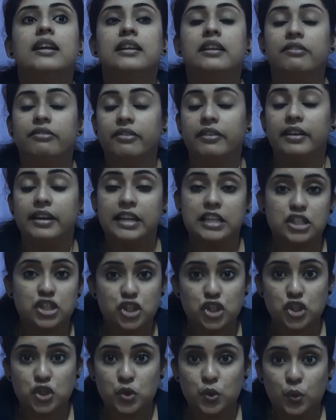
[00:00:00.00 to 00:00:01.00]
different
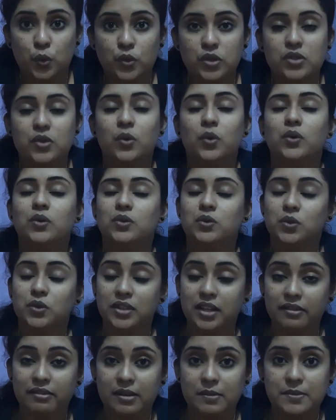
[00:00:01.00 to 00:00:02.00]
institutes, go through
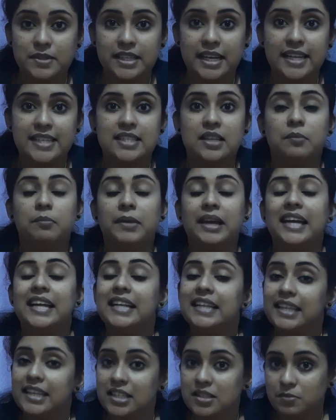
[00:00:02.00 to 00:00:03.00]
their websites and
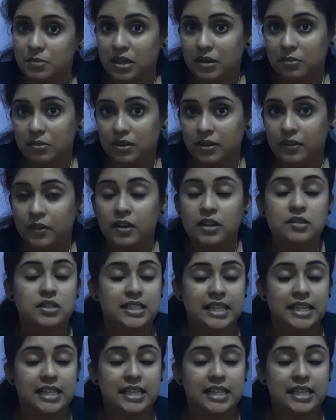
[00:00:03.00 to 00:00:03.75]
mail these people,